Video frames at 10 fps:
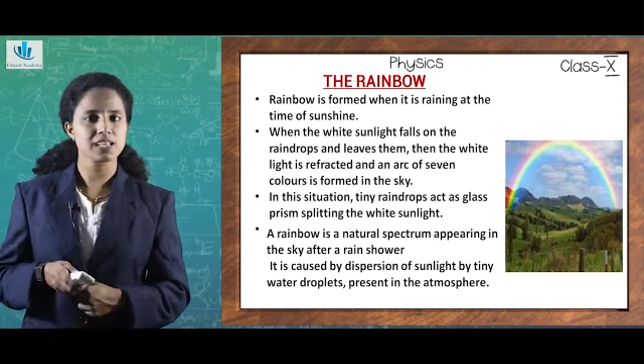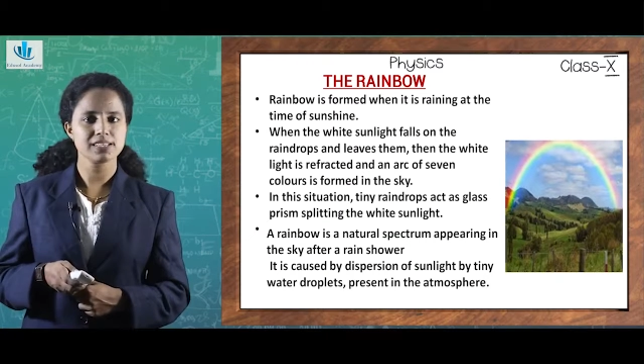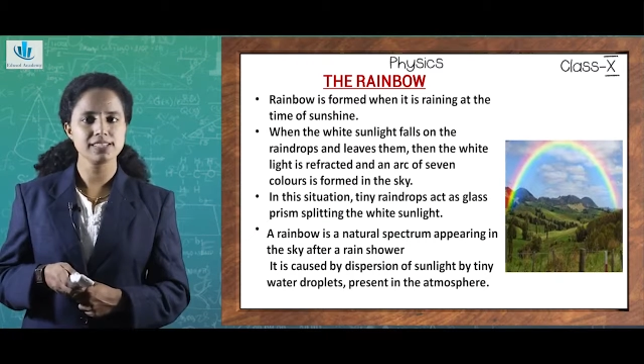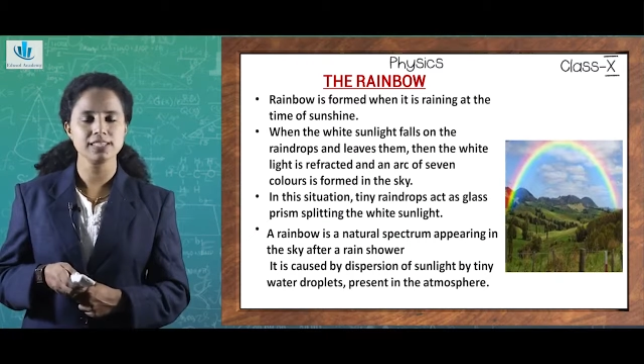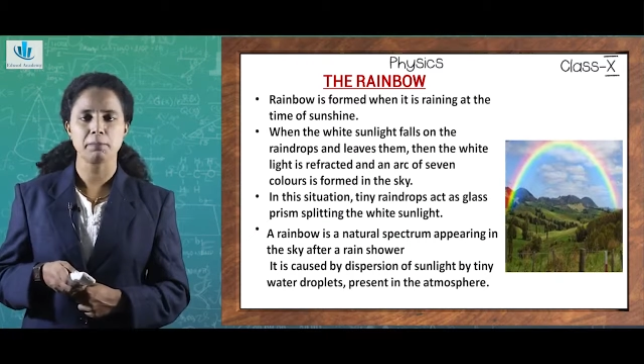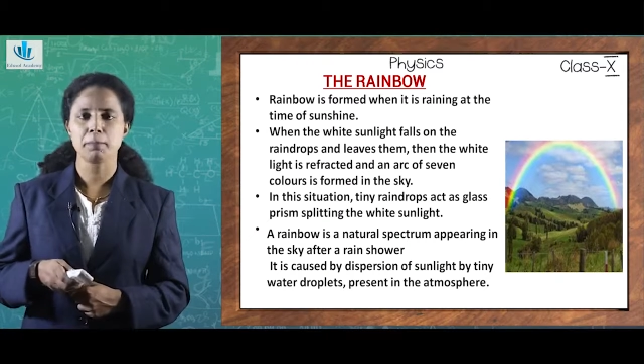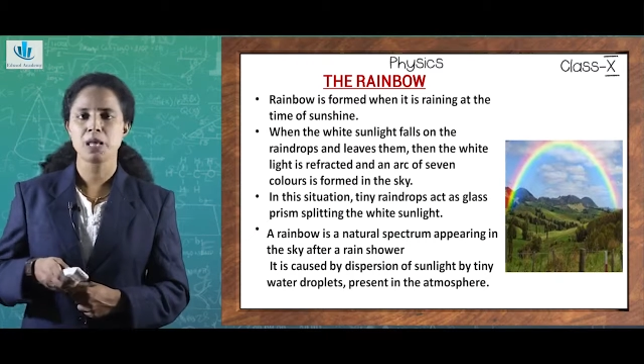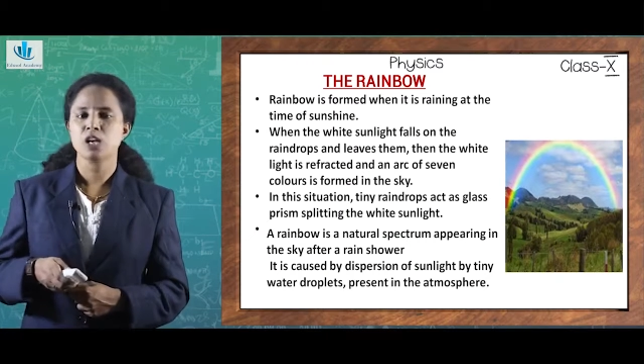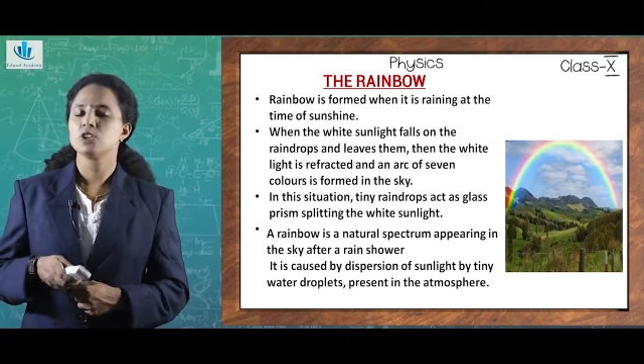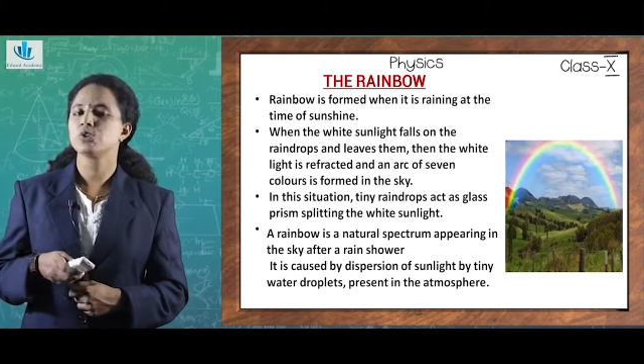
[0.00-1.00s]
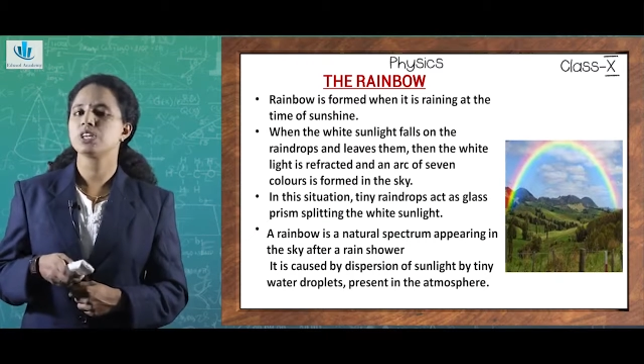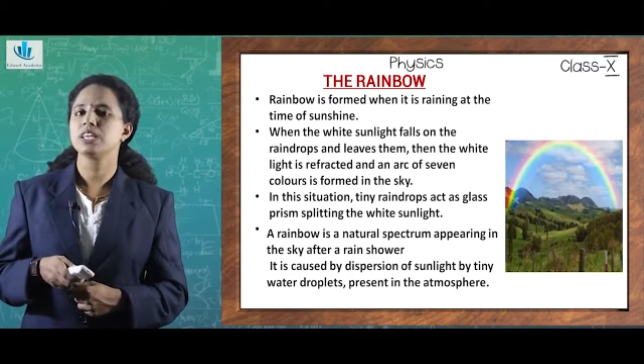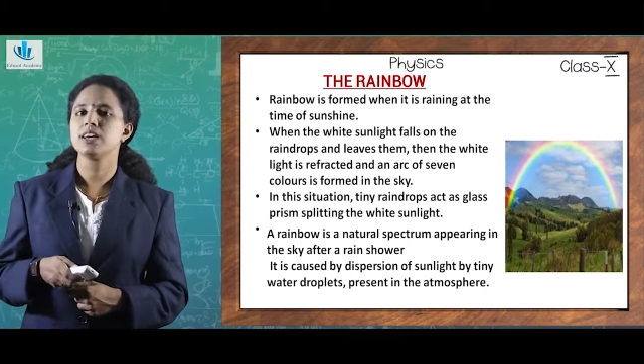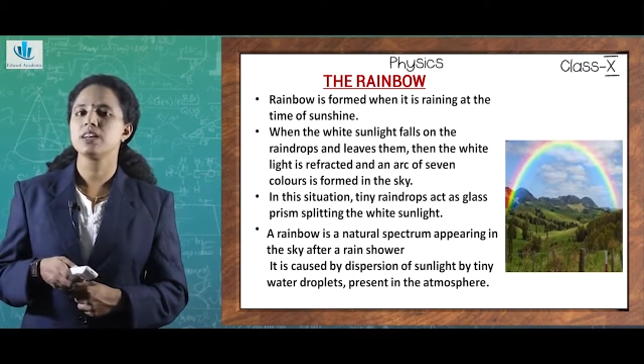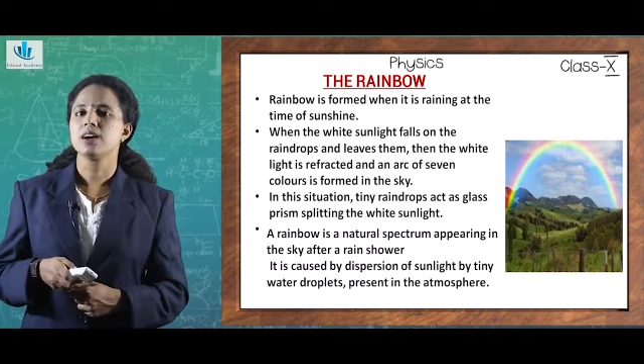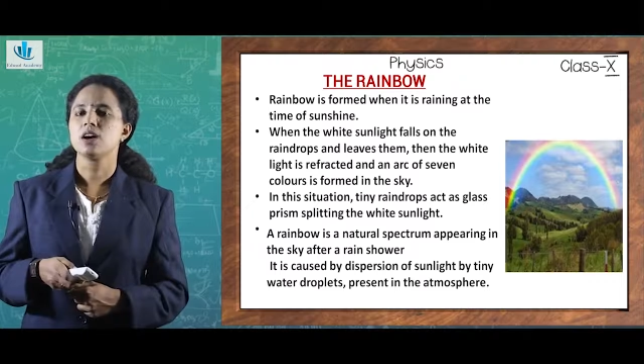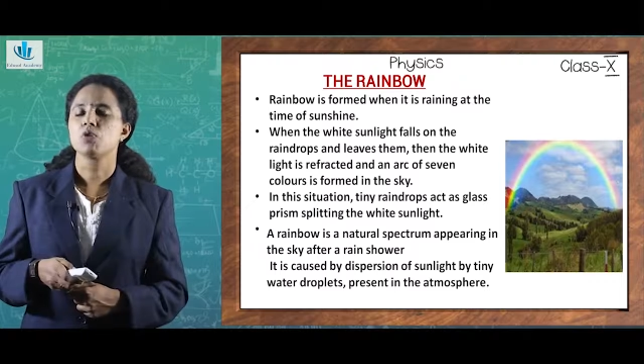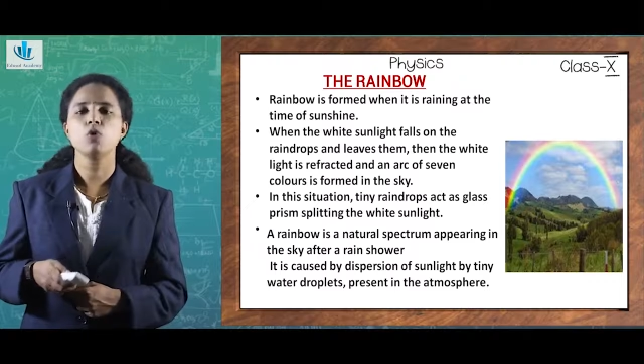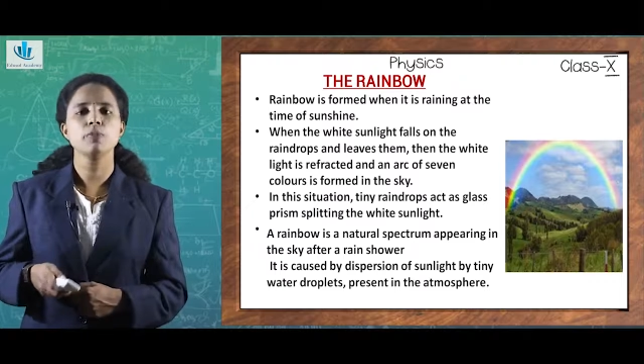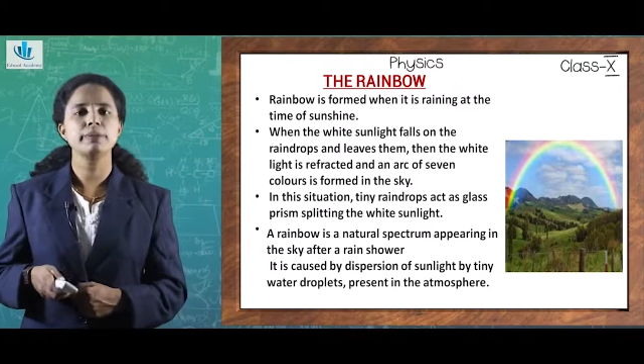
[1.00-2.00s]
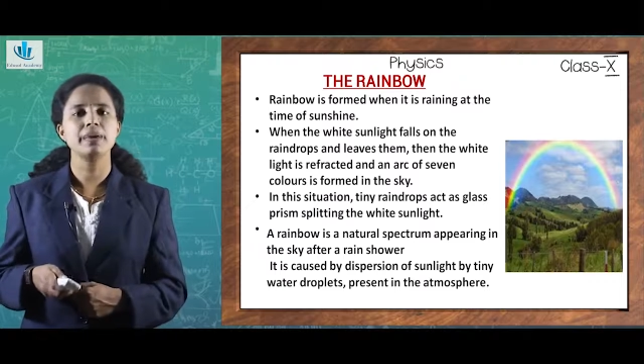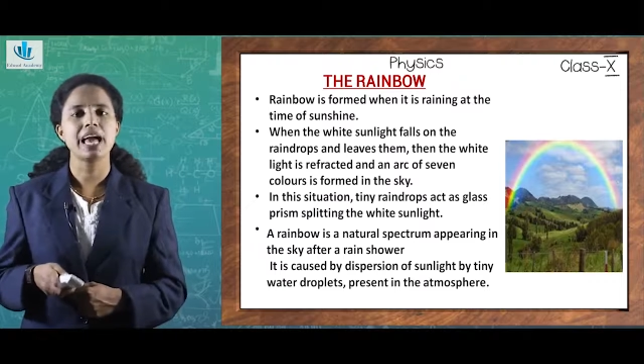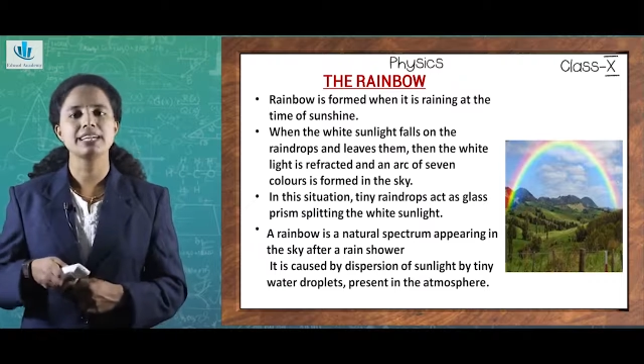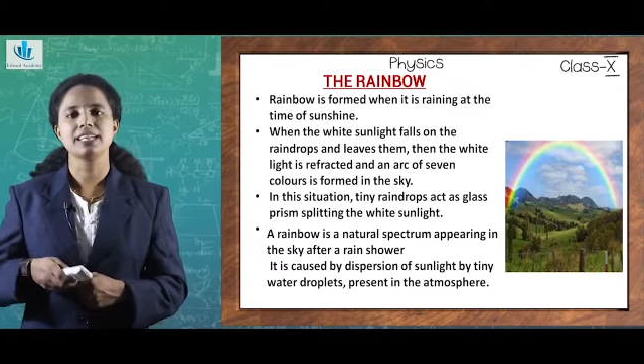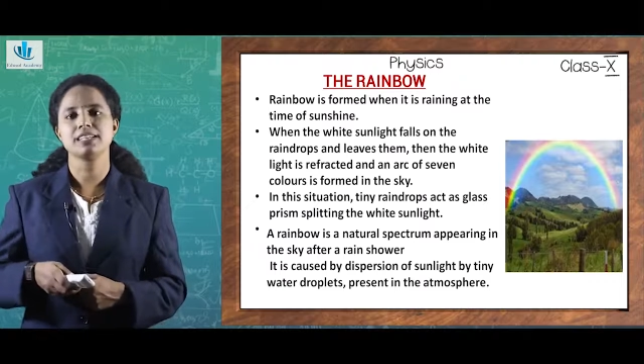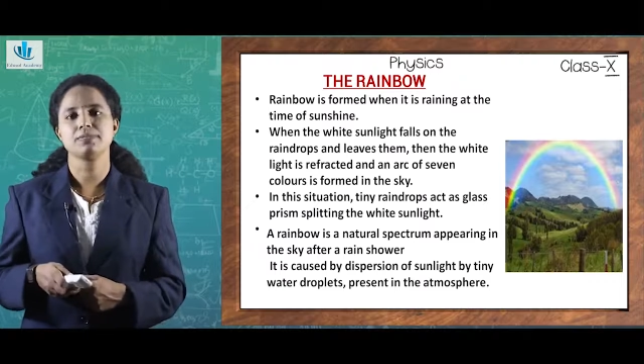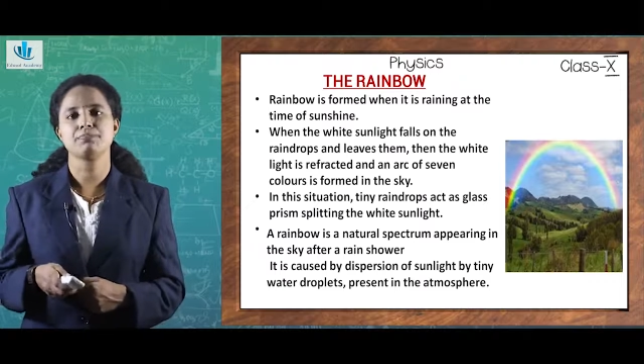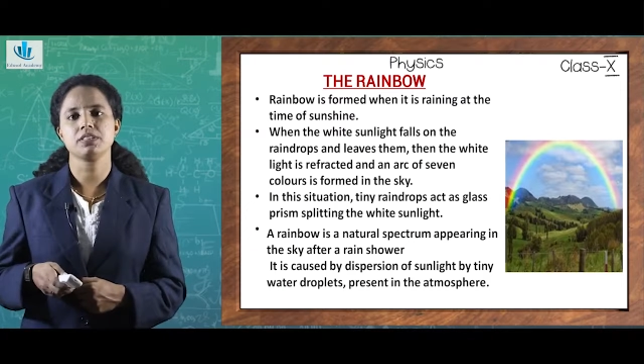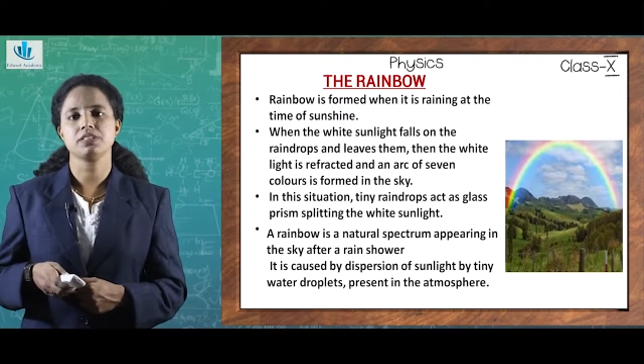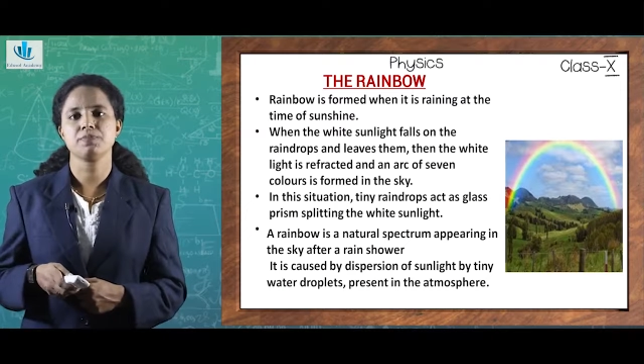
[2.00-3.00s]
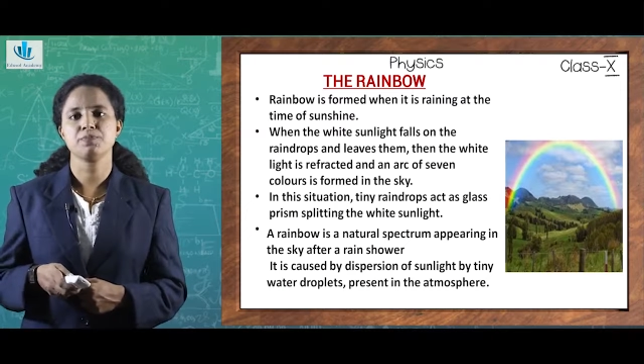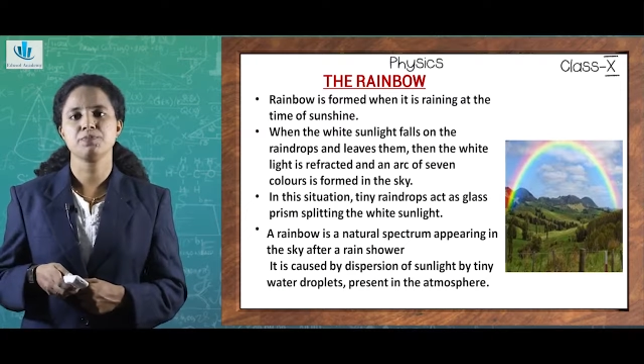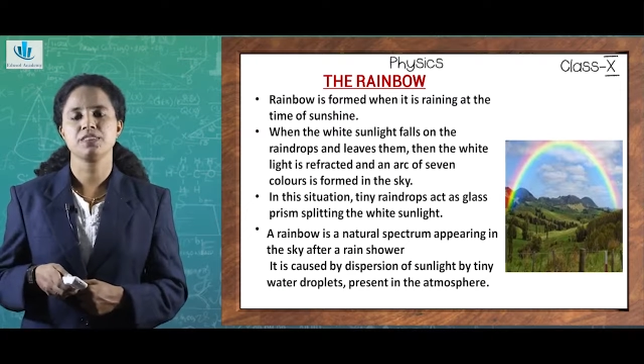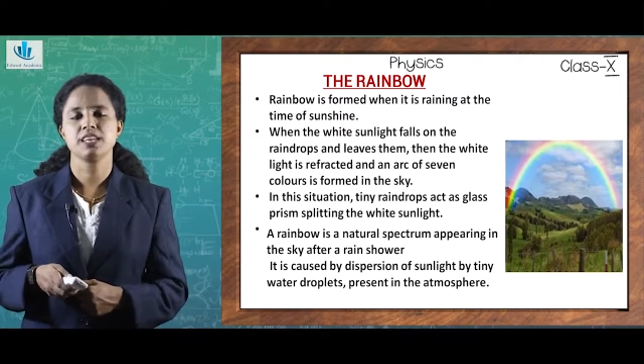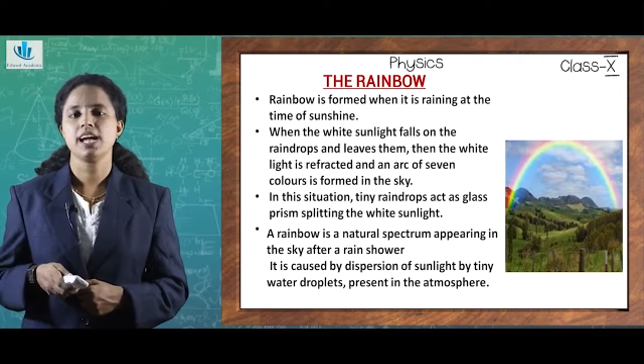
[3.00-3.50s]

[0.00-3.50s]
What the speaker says: isn't it? So here who may be acting as prism?